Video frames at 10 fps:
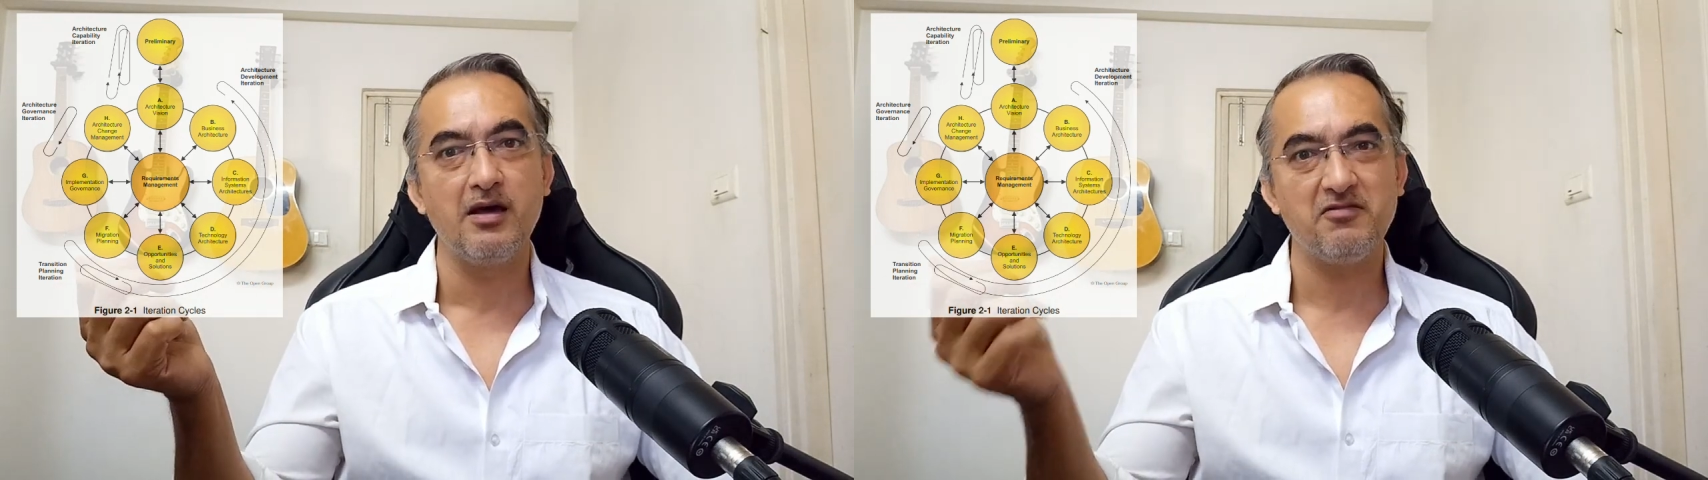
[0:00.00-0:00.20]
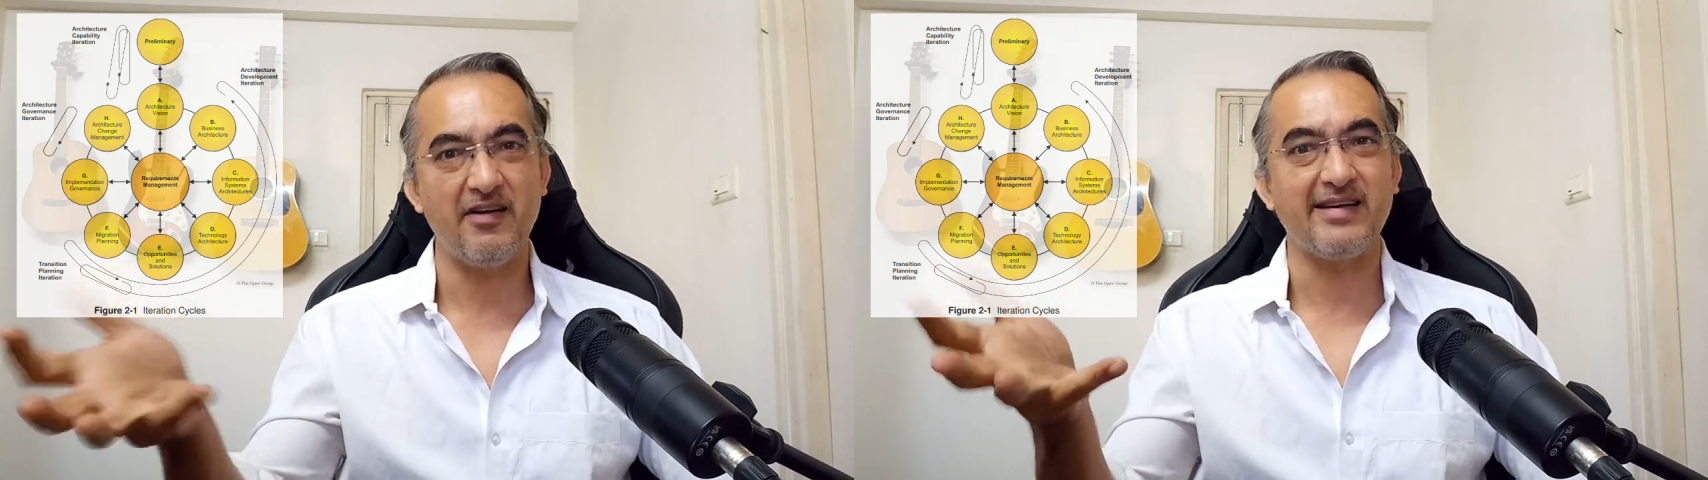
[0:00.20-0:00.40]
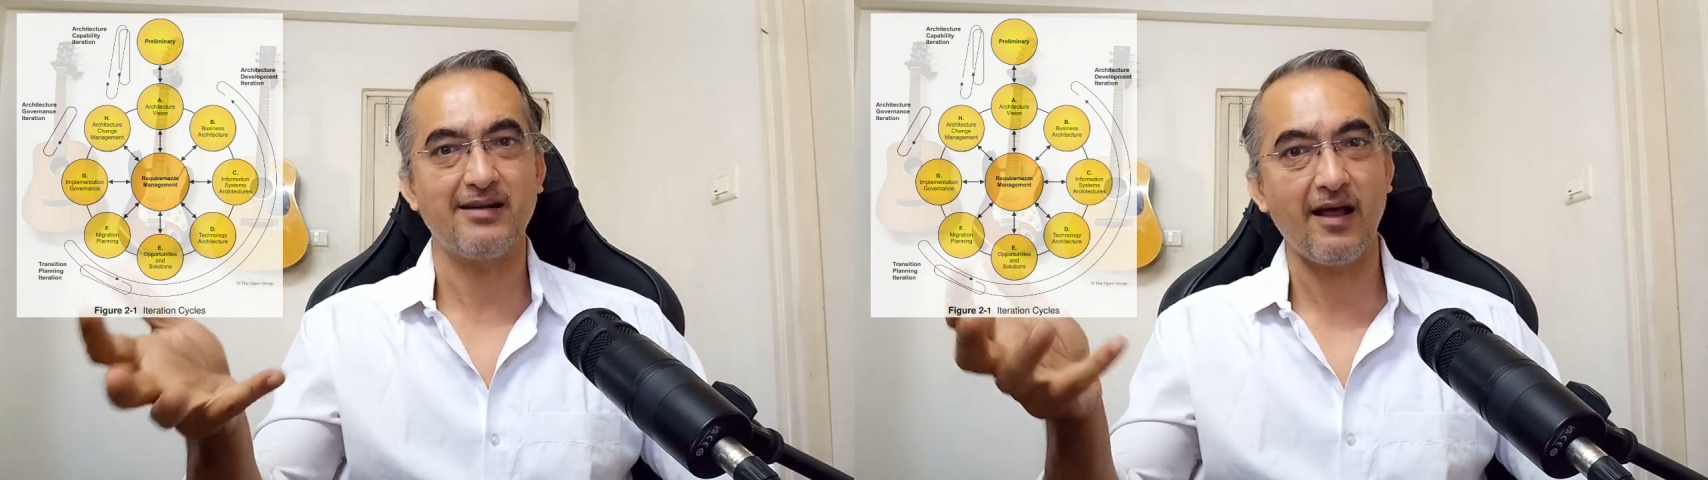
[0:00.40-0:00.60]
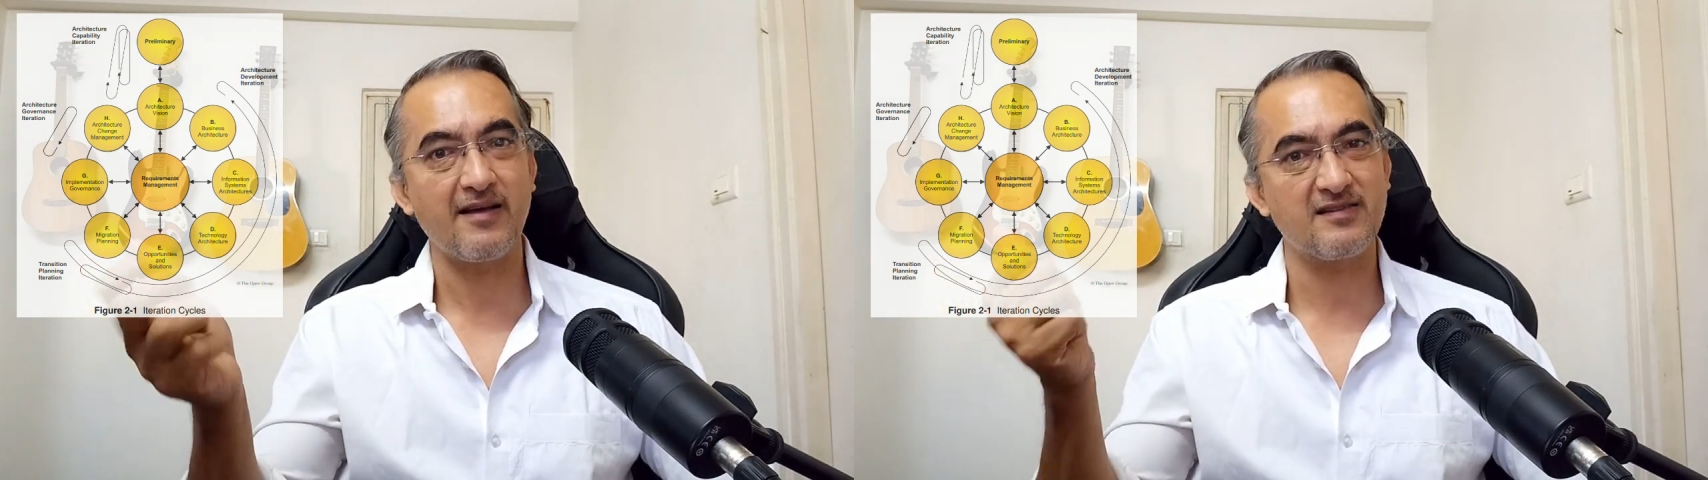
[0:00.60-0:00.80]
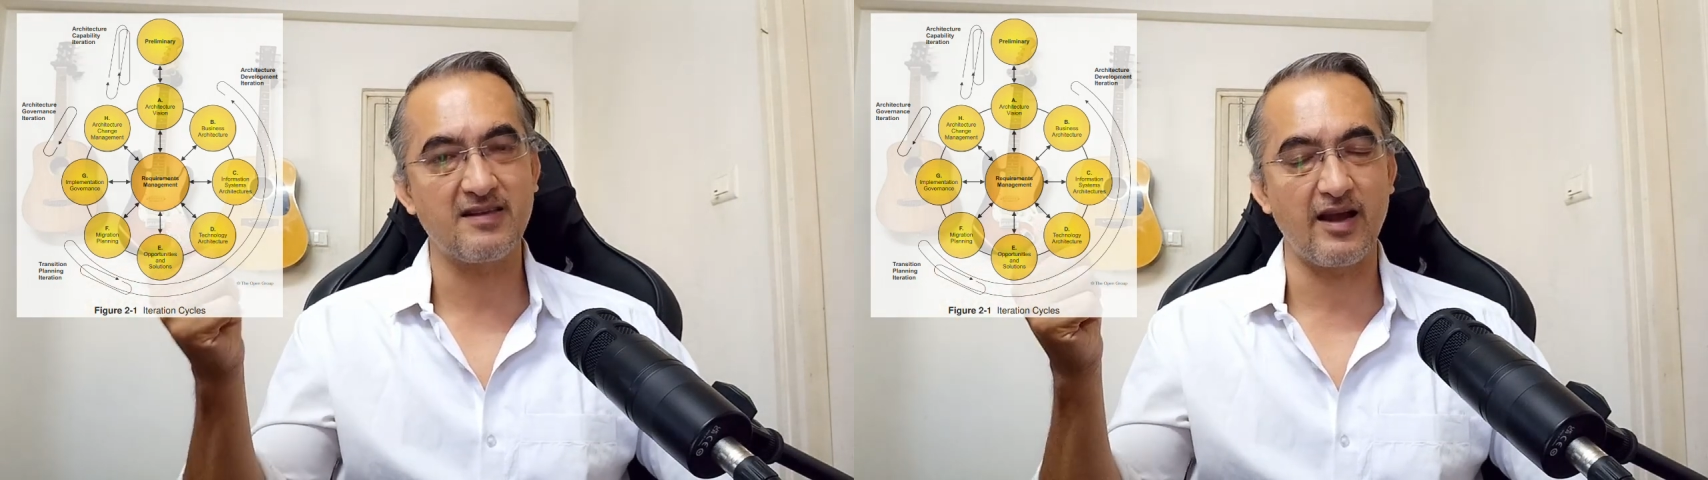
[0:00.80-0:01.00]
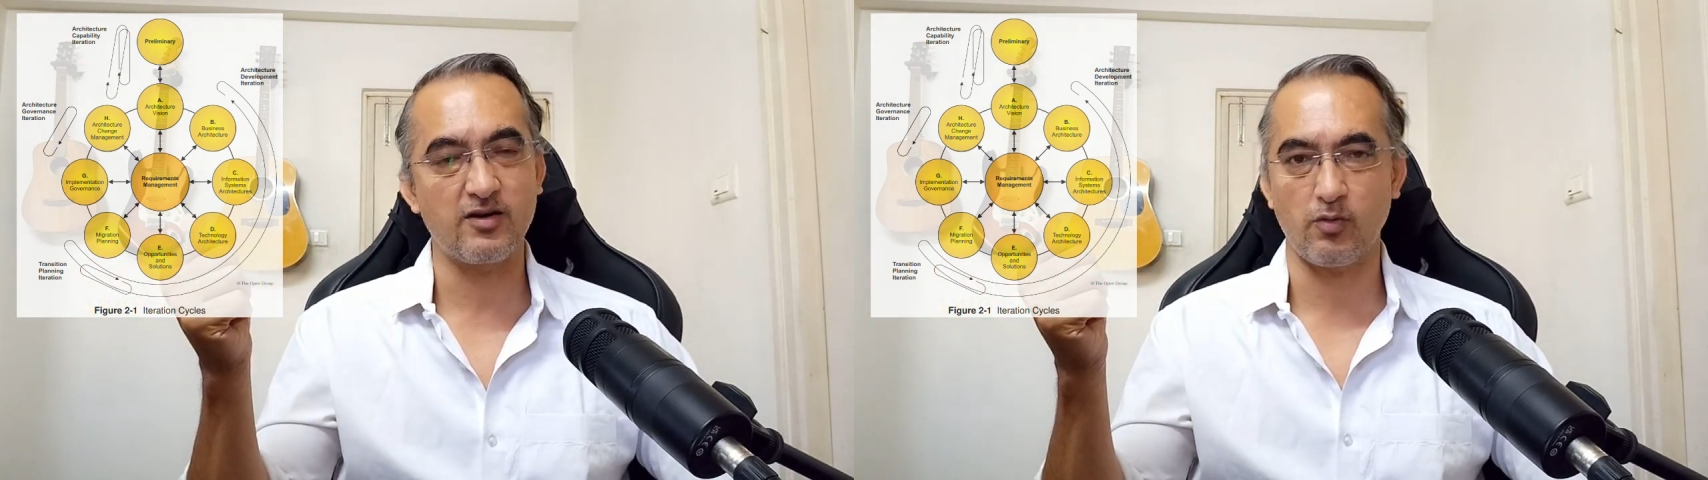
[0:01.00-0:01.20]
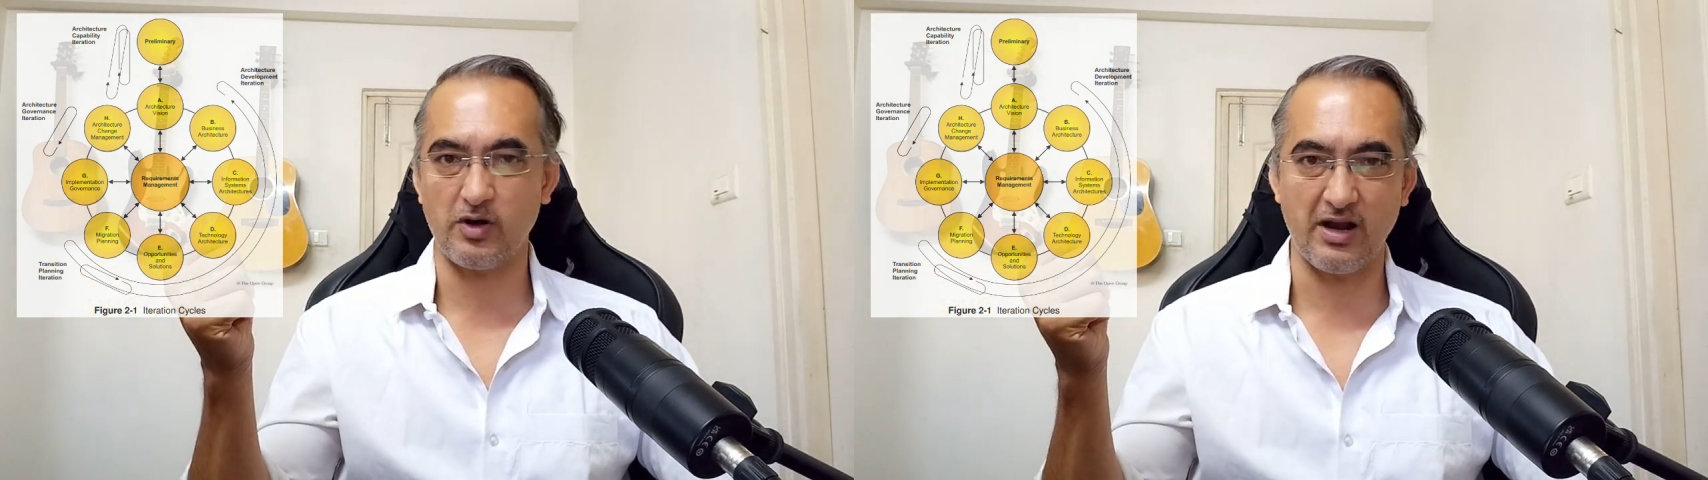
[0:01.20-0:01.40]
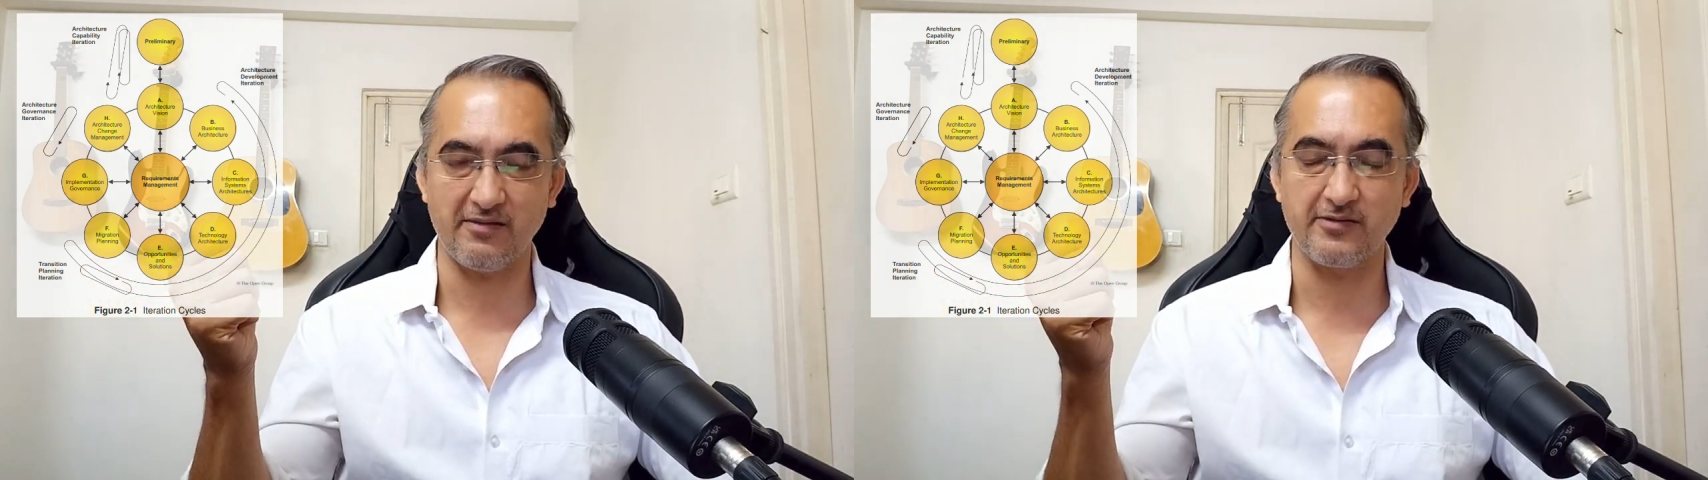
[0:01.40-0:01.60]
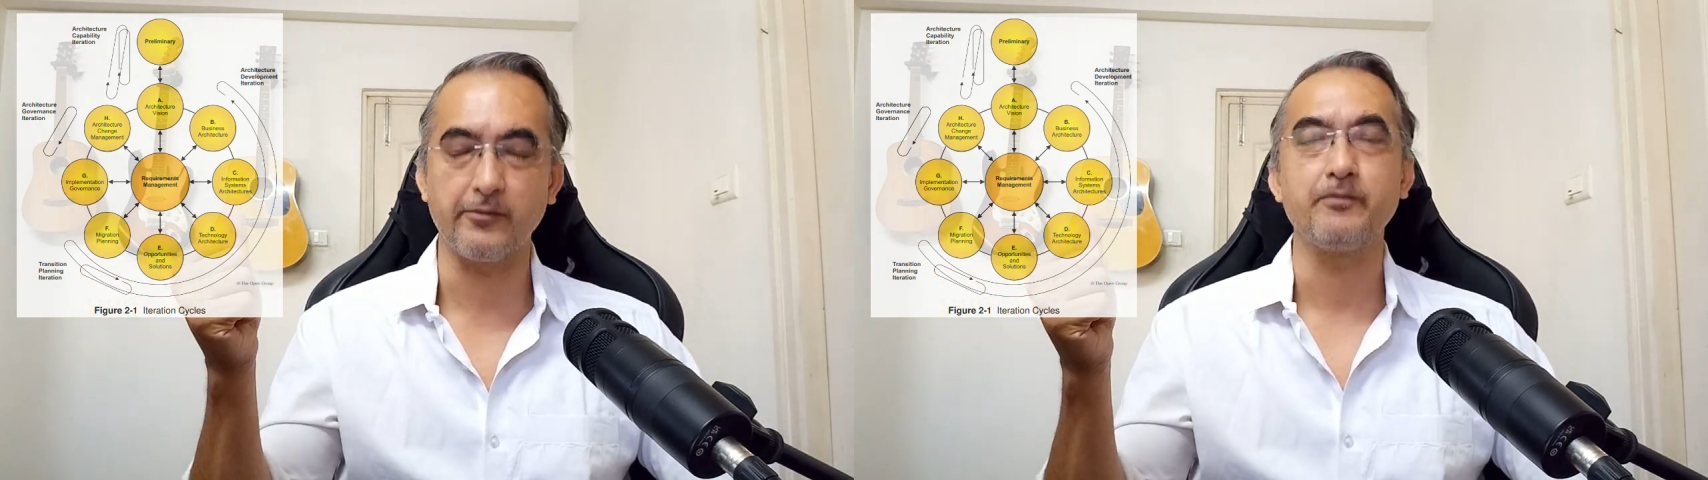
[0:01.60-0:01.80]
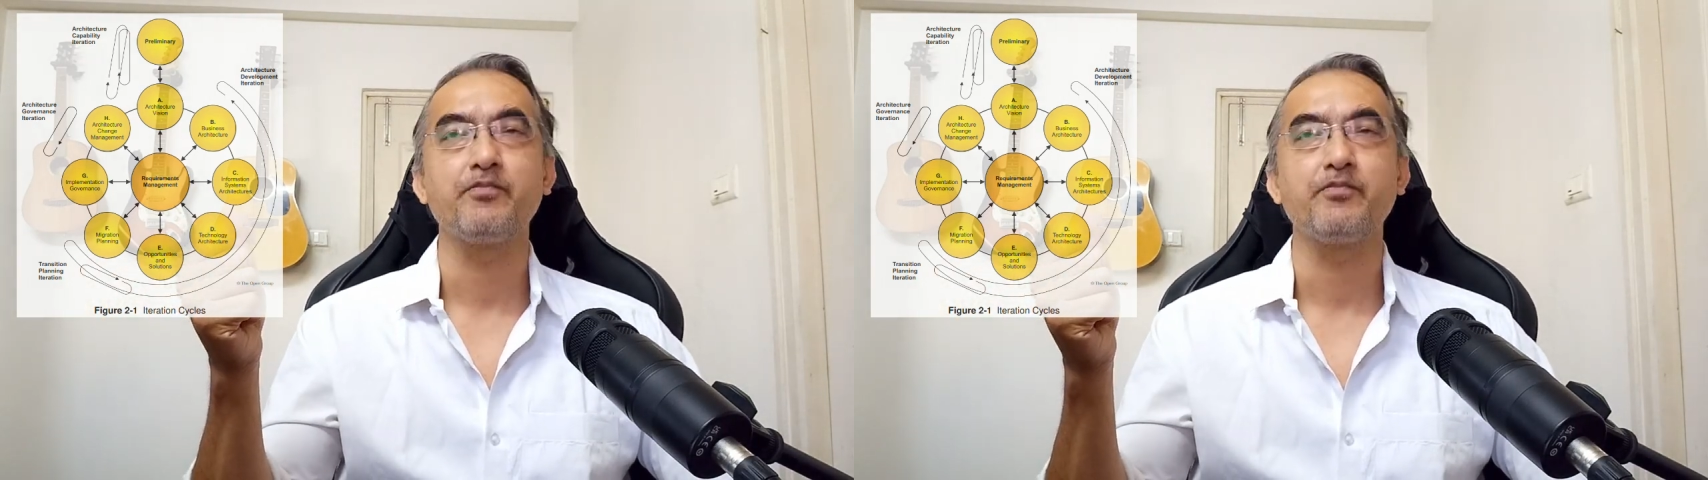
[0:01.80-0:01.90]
finalized yet, or what have you.